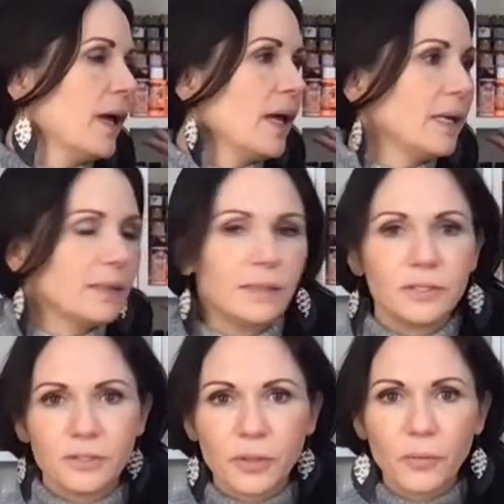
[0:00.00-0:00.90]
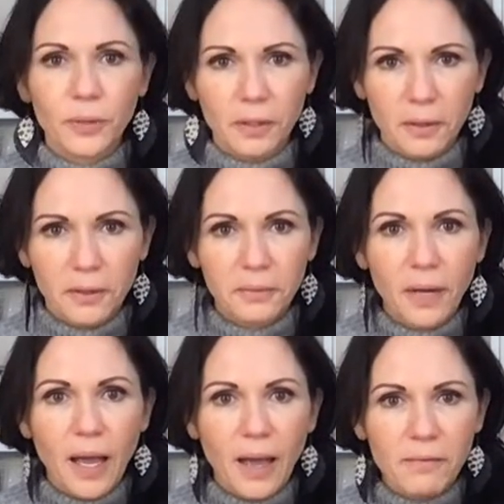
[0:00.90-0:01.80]
And
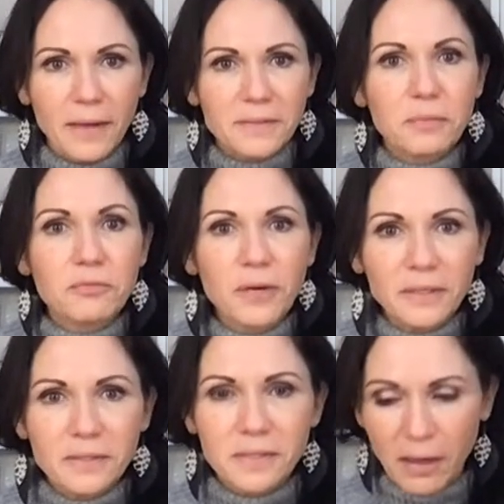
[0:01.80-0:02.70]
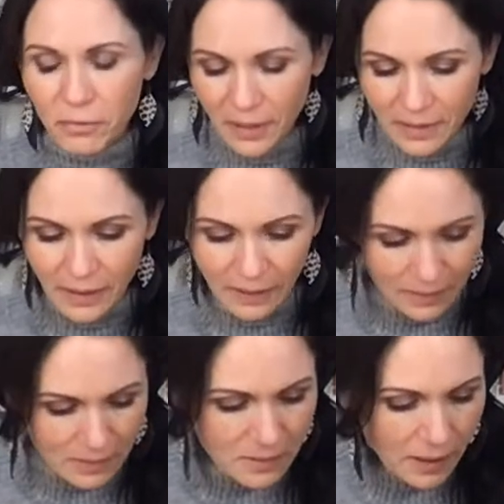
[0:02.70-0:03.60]
I've got some fun stuff, I think,
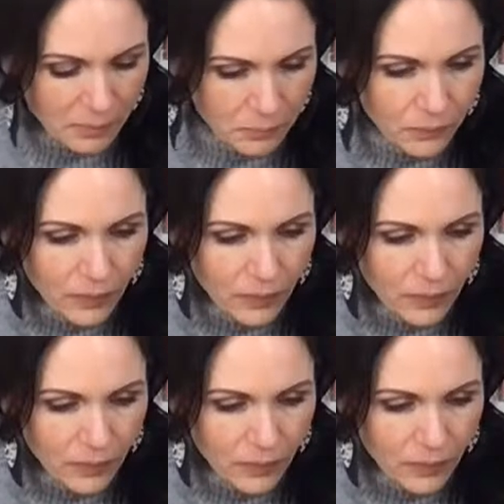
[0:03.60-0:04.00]
this time.